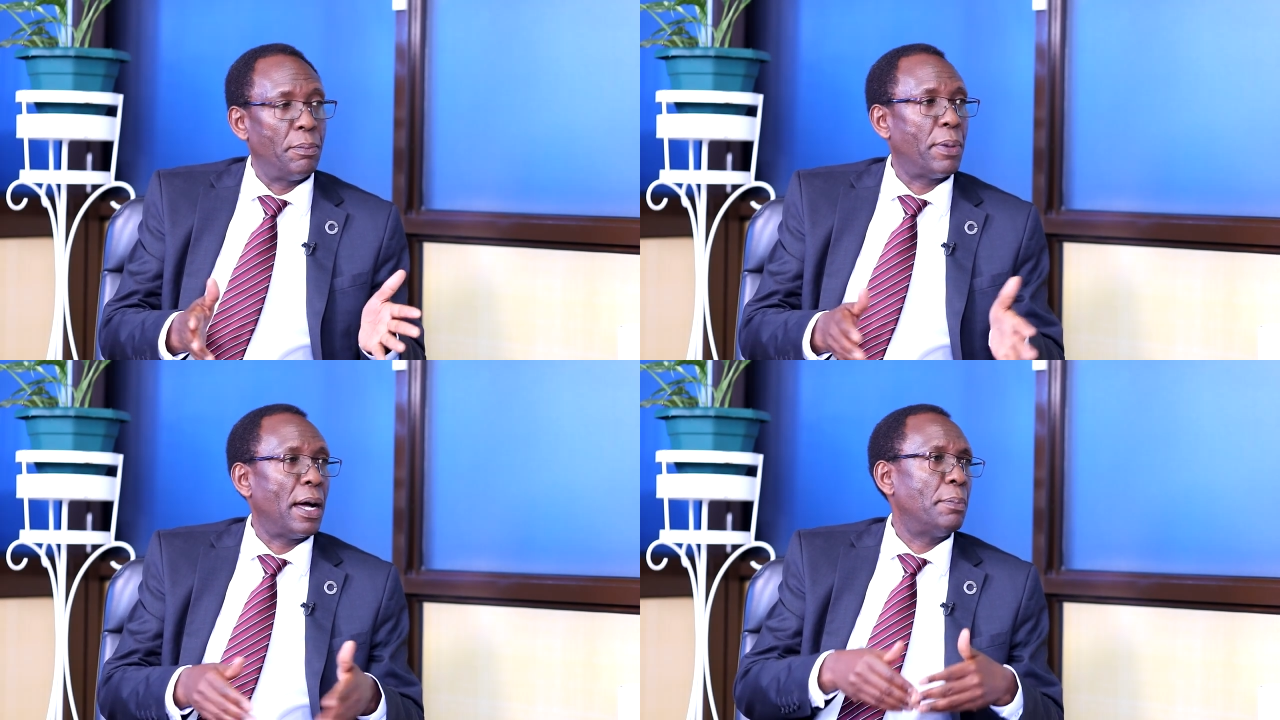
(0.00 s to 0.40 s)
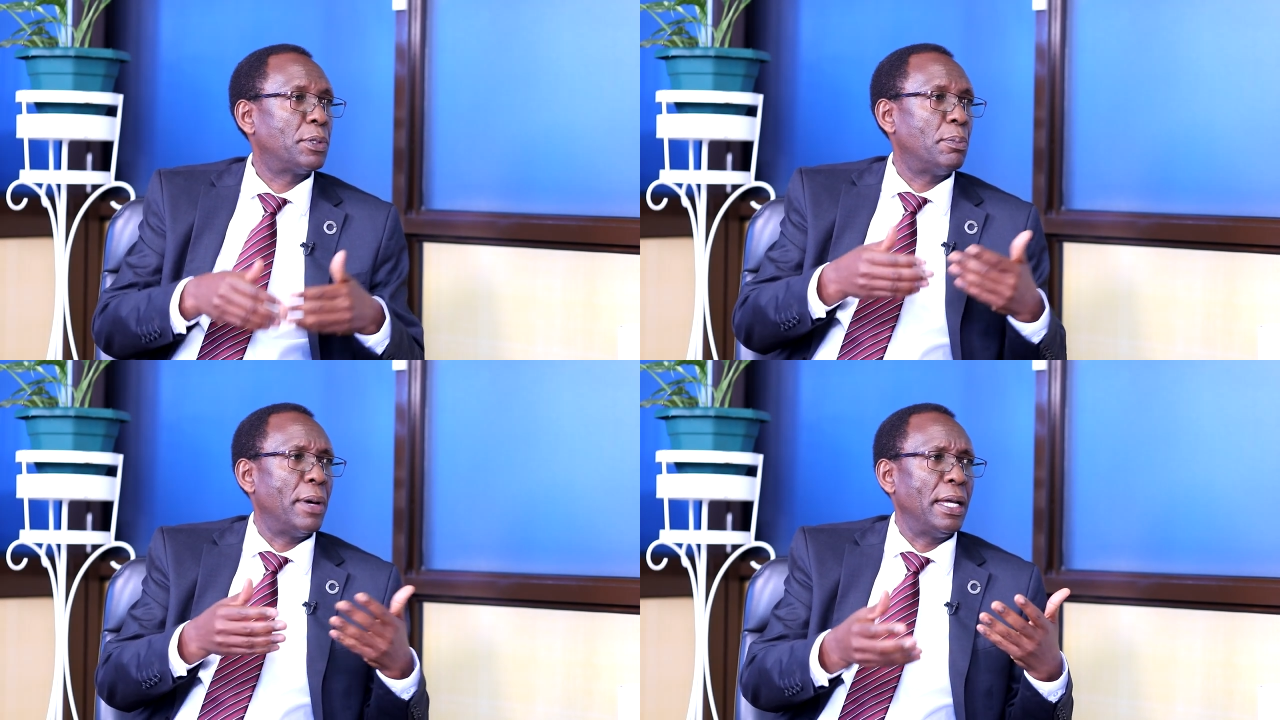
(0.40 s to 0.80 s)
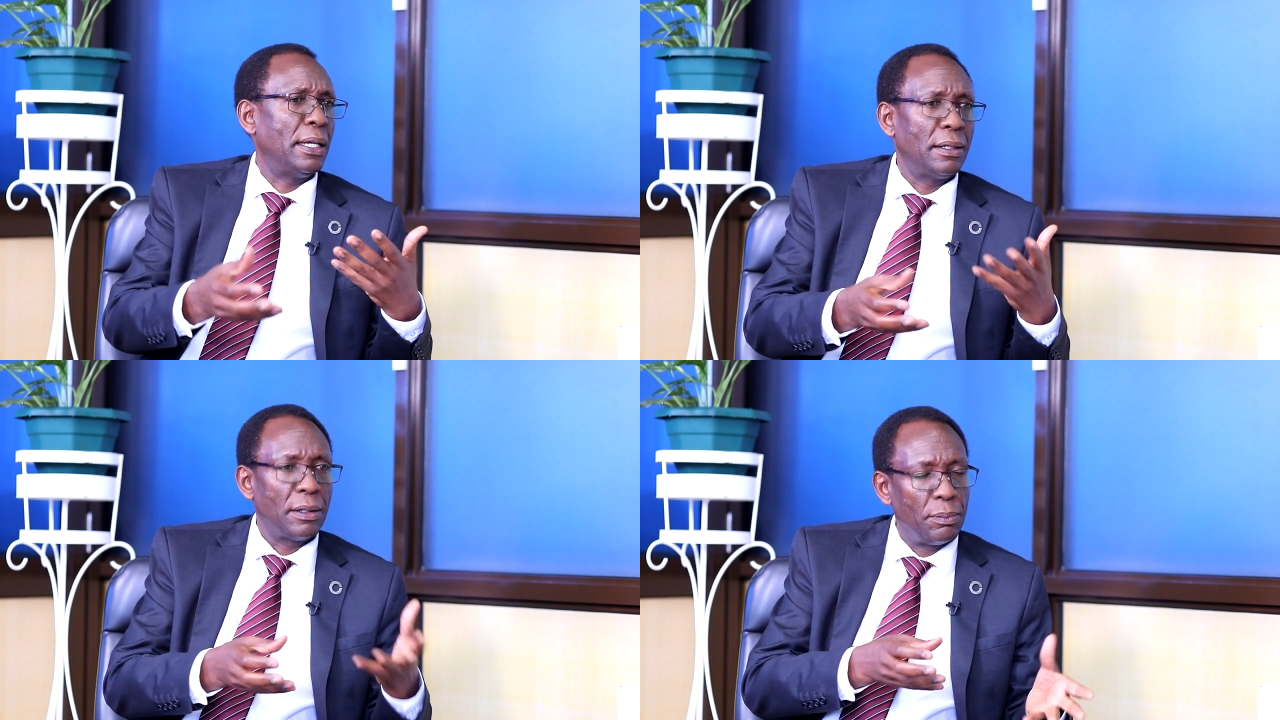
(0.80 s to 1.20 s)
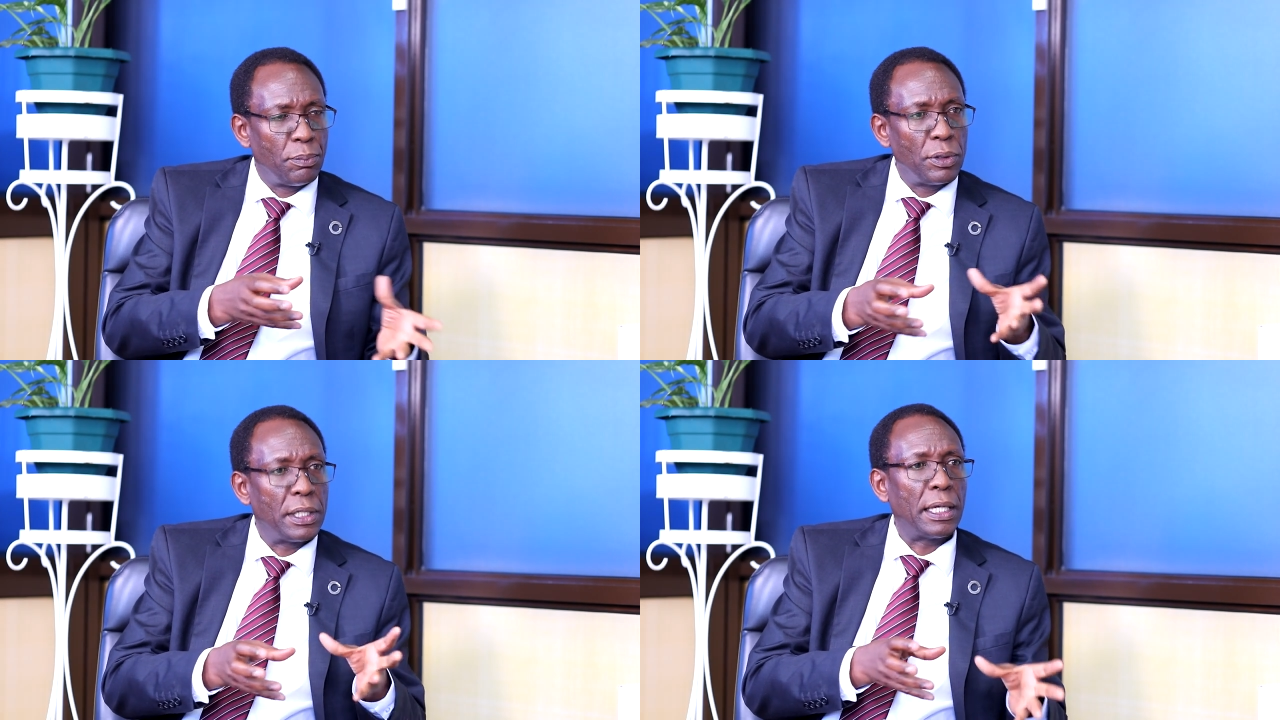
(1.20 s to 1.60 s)
perhaps by
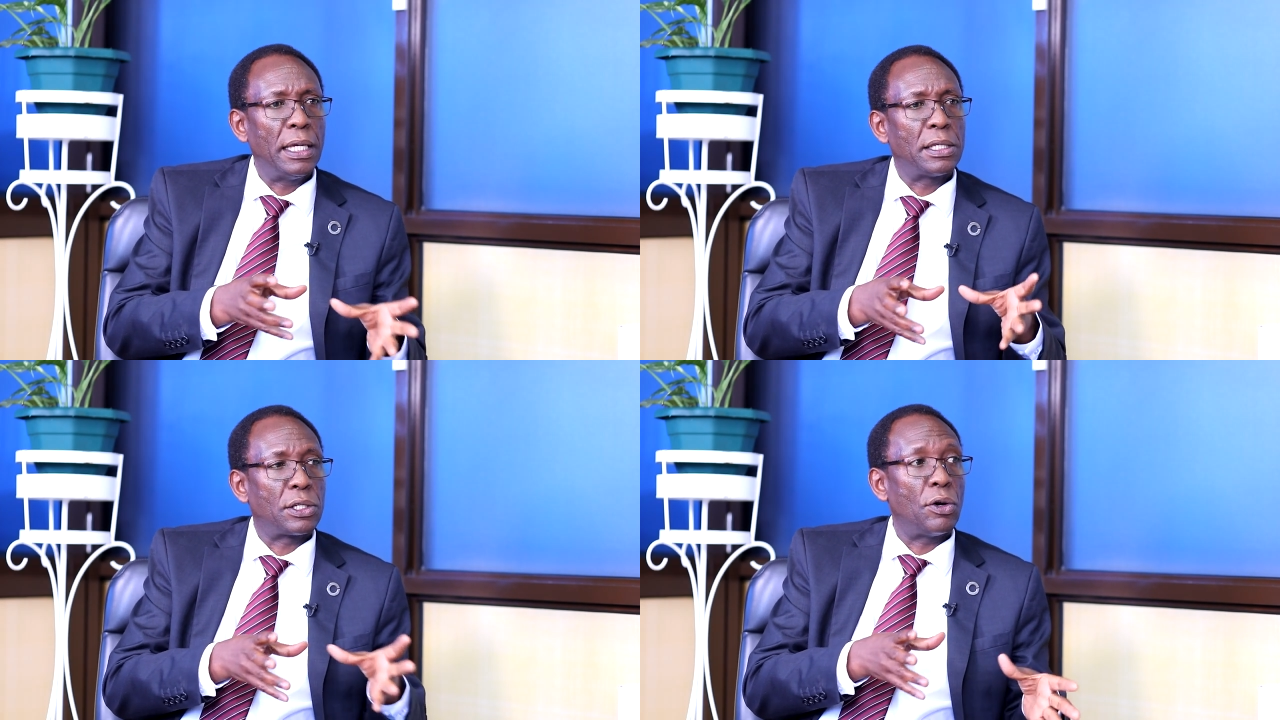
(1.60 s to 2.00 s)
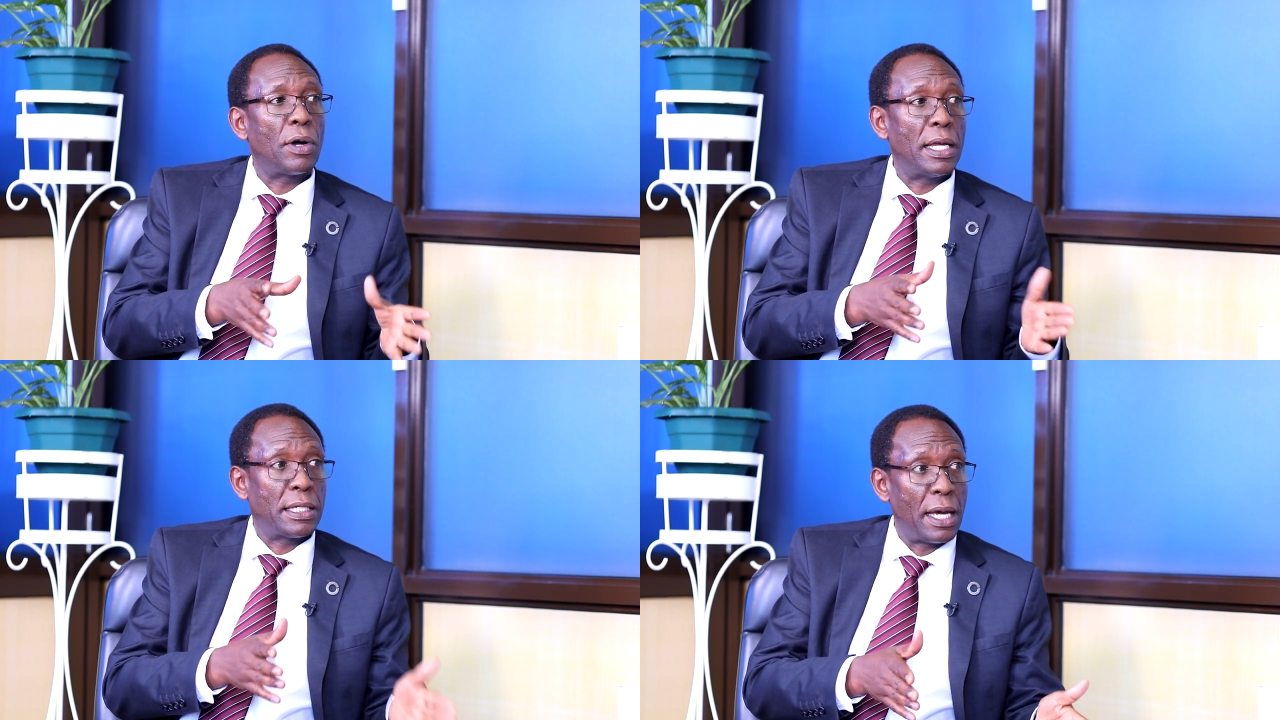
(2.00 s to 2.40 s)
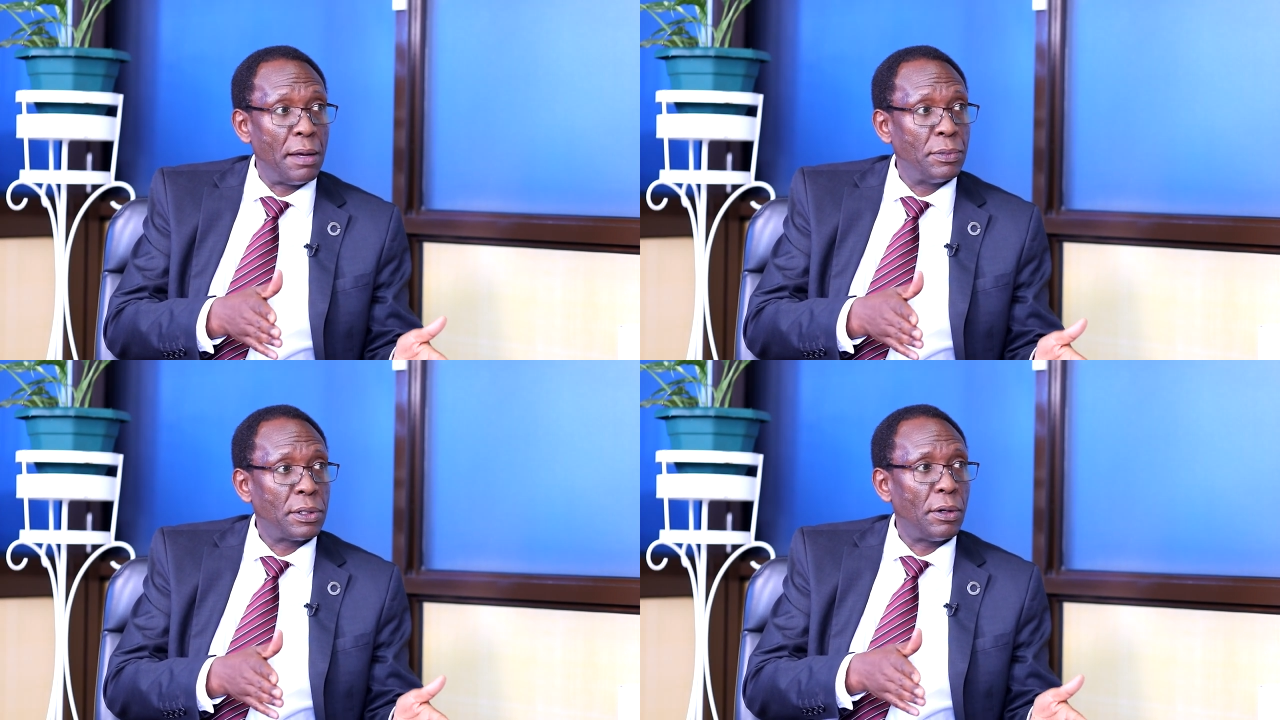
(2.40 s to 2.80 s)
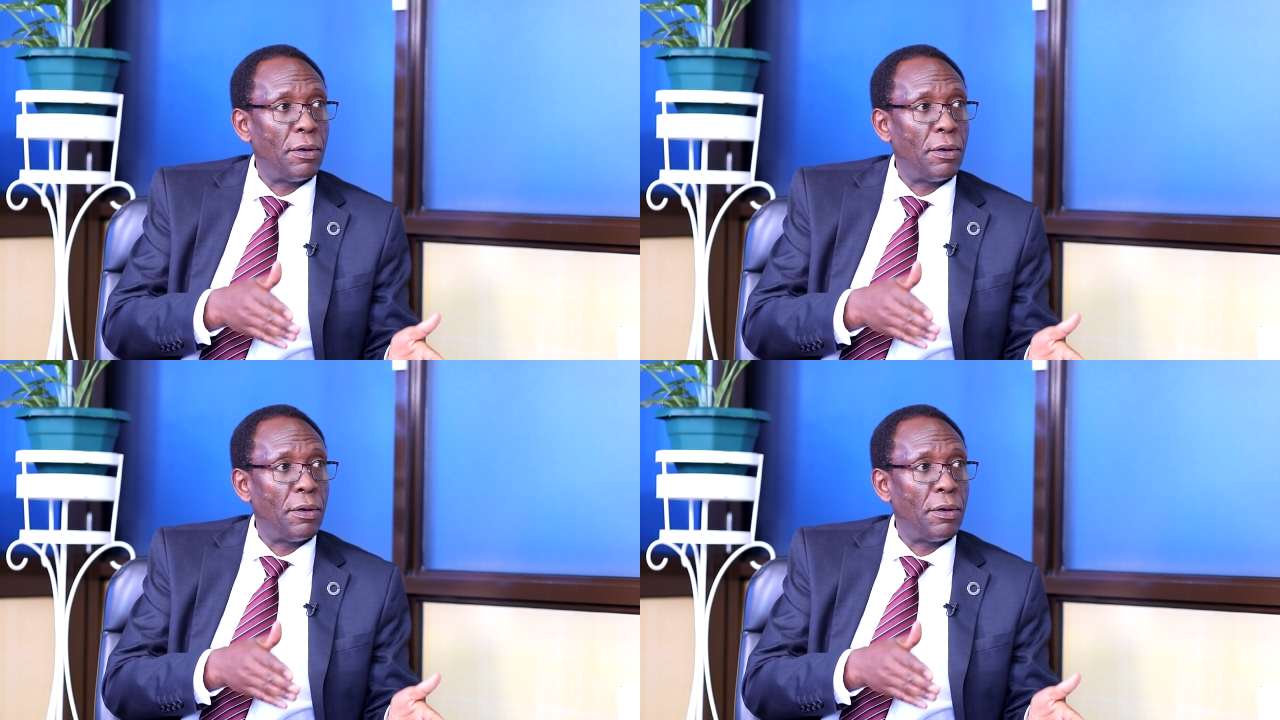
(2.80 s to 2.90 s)
putting in stronger terms